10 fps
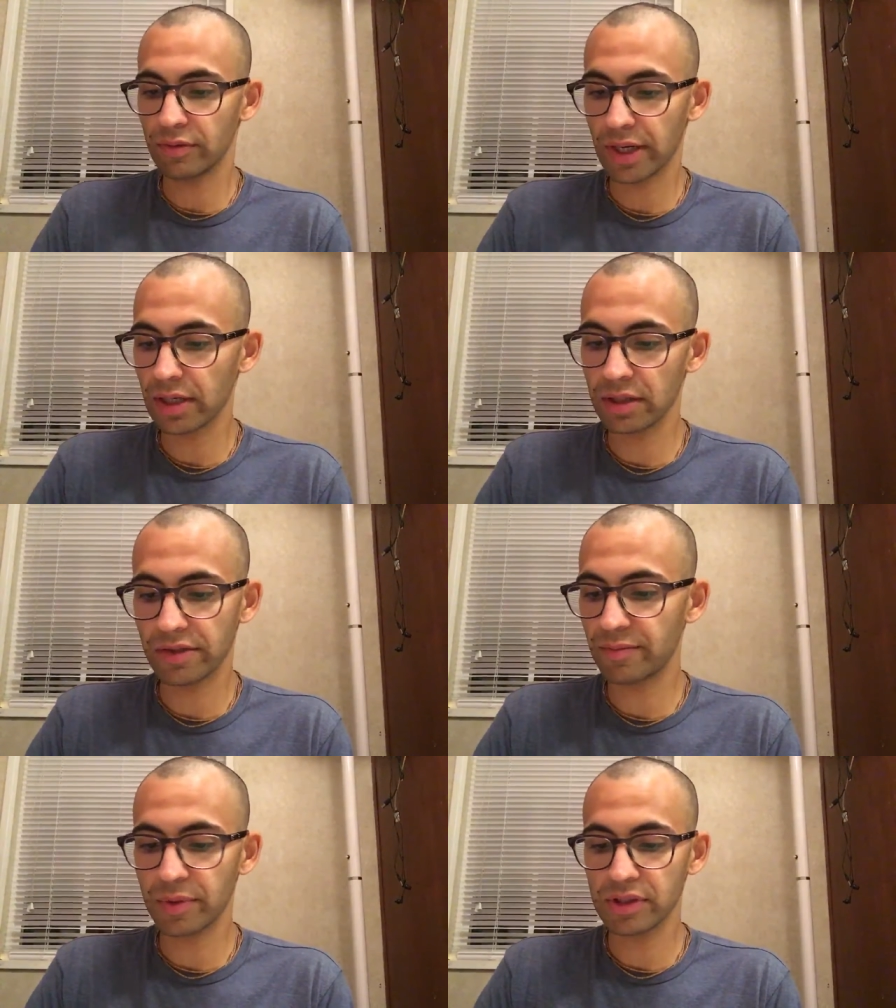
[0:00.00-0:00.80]

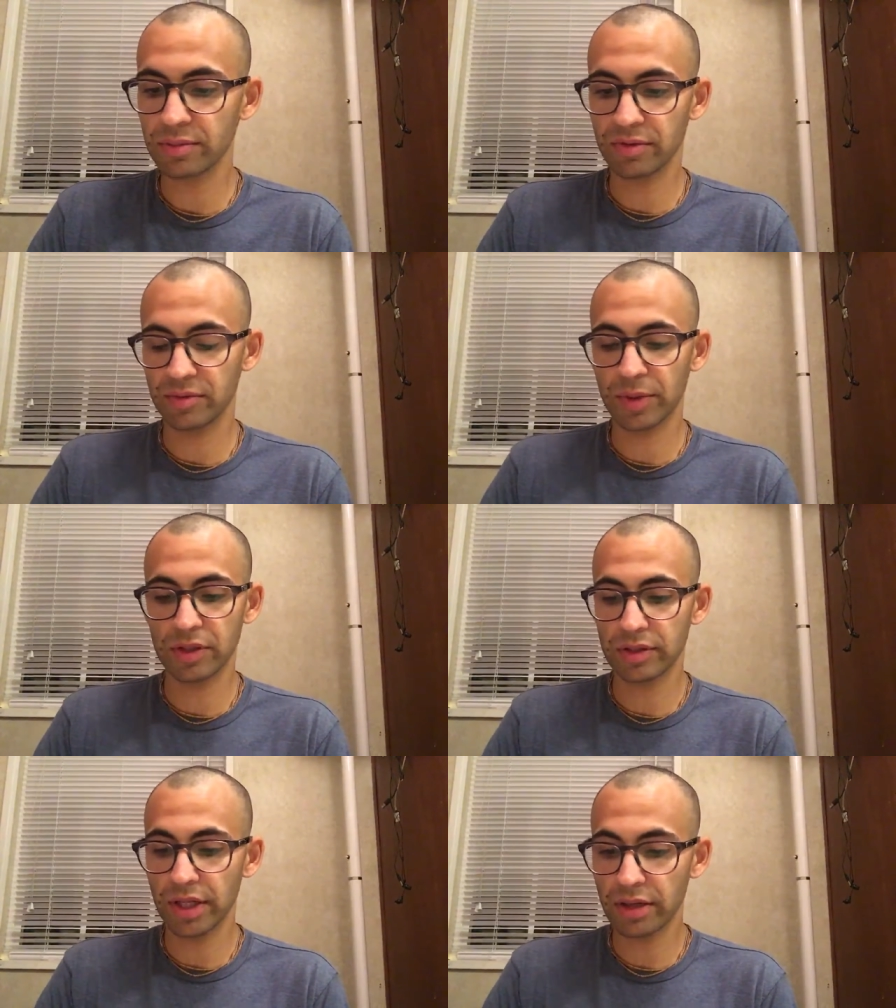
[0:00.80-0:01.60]
regulative principles
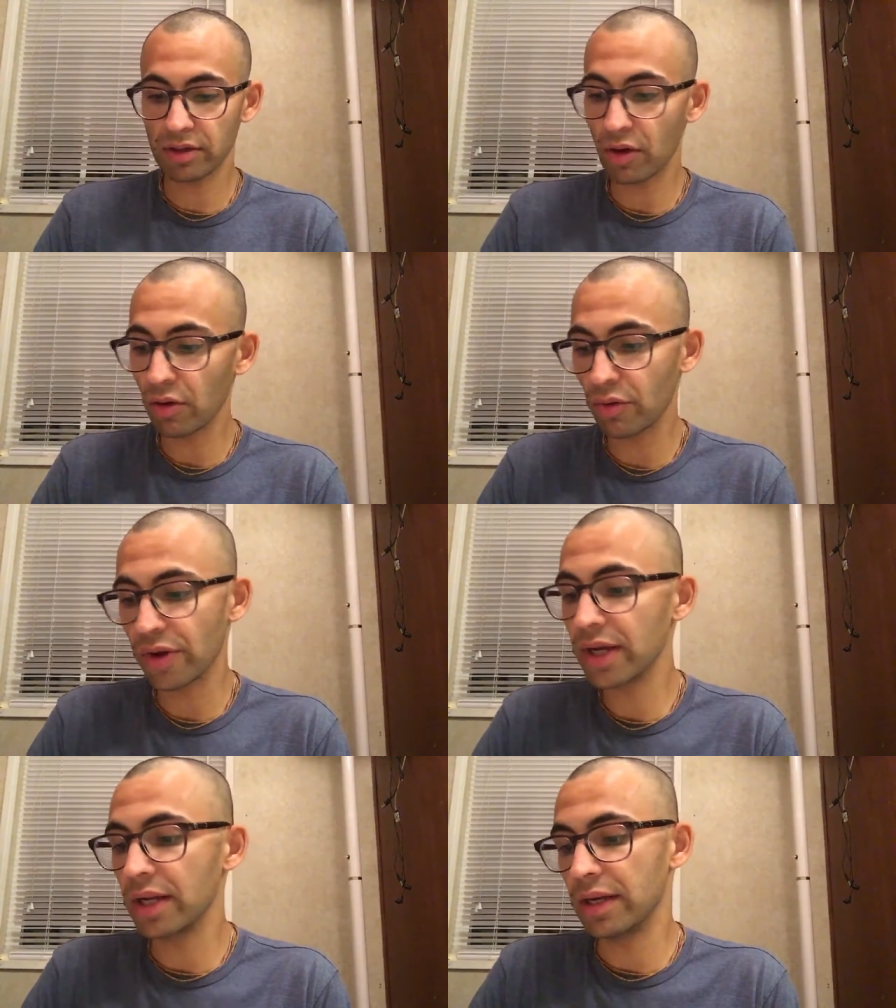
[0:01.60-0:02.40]
because they are
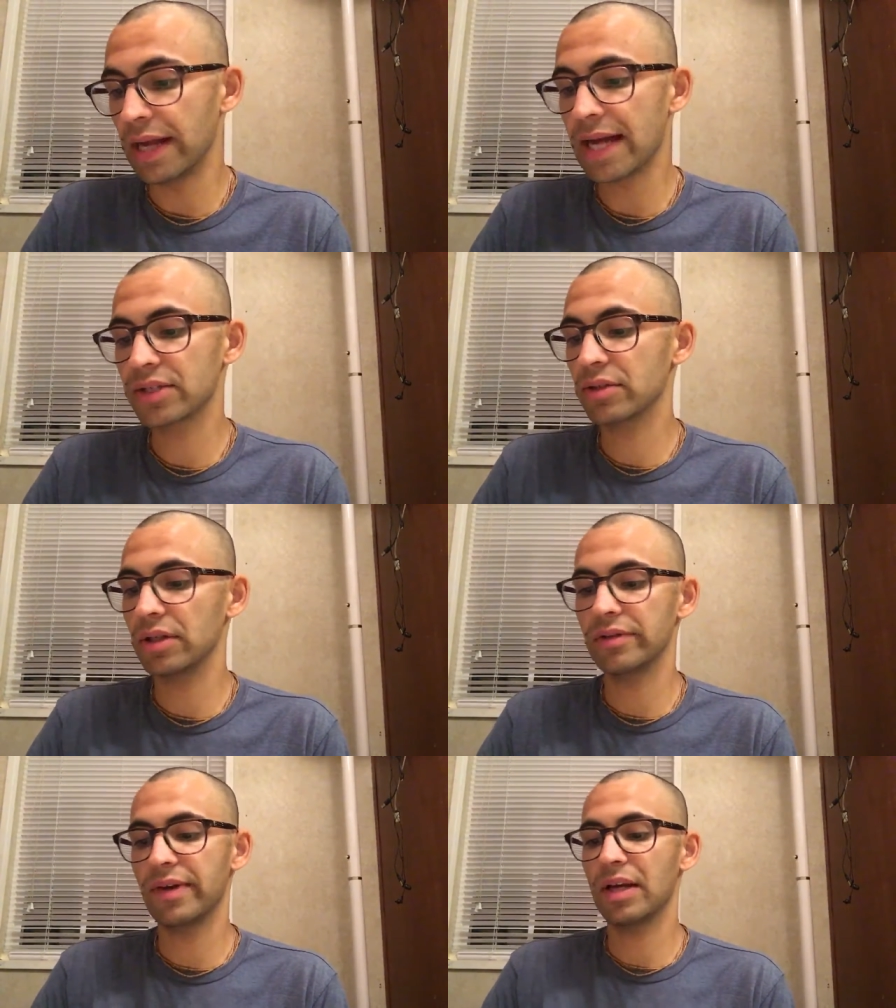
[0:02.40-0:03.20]
already
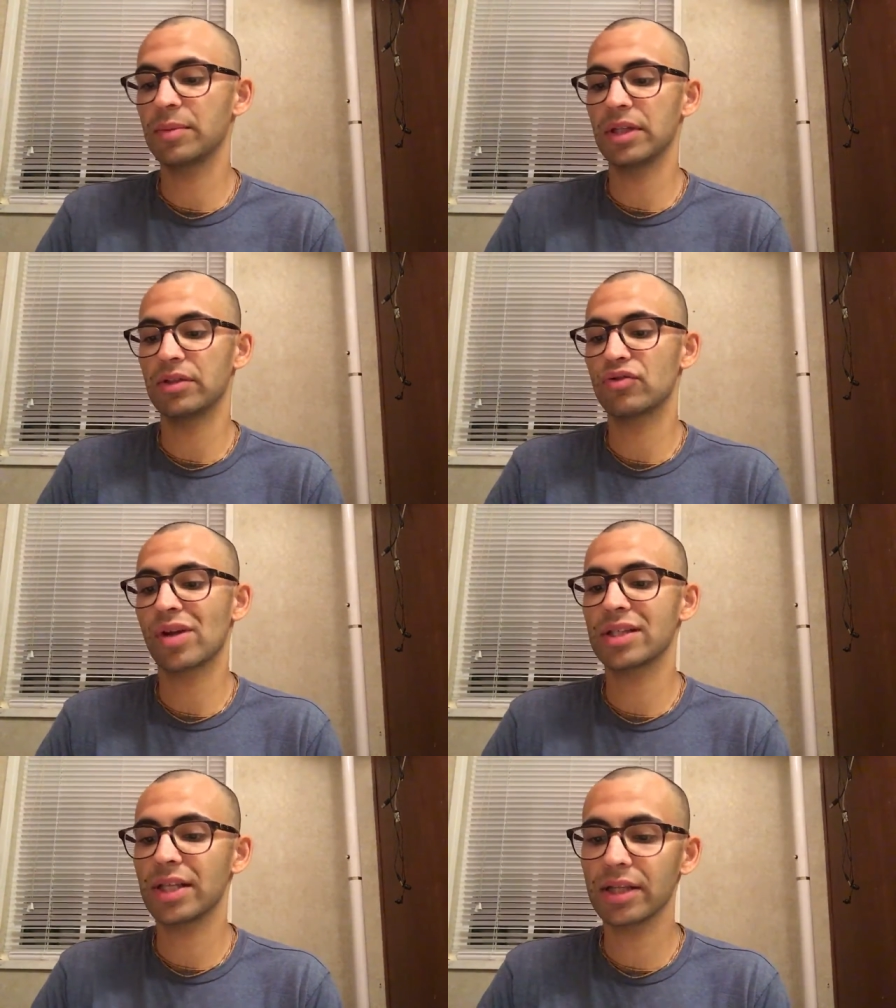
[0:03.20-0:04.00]
naturally developed in
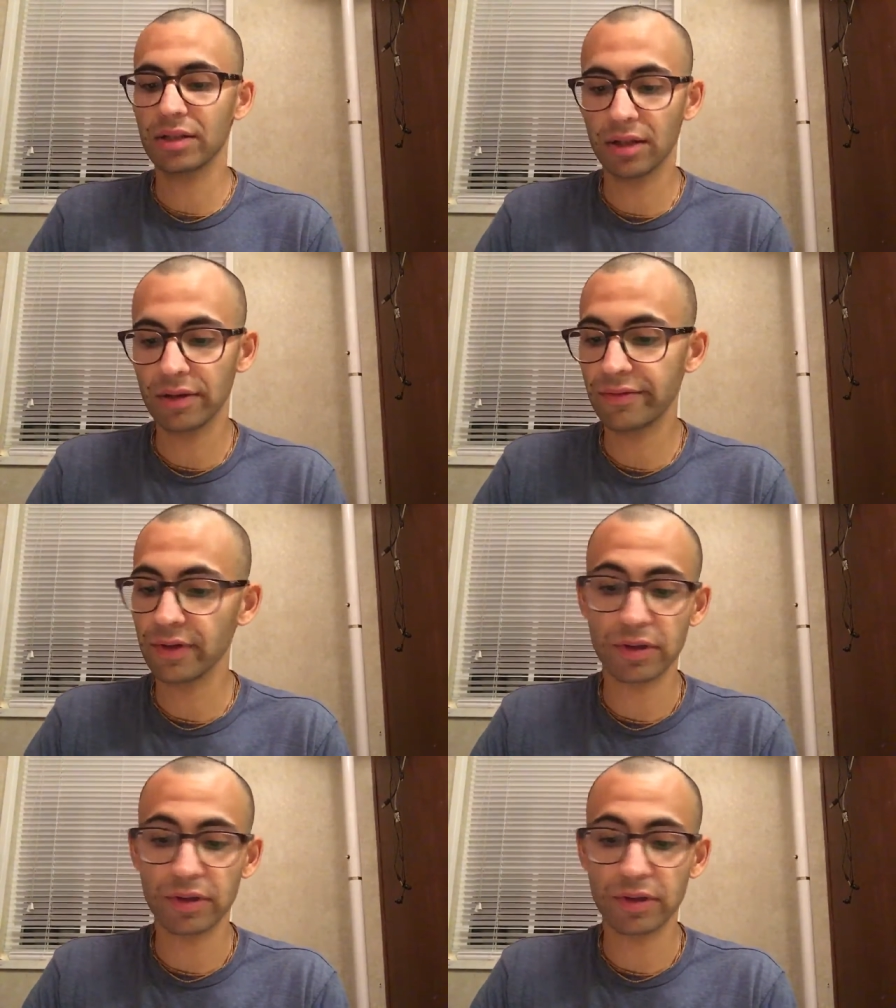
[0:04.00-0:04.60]
transcendental love for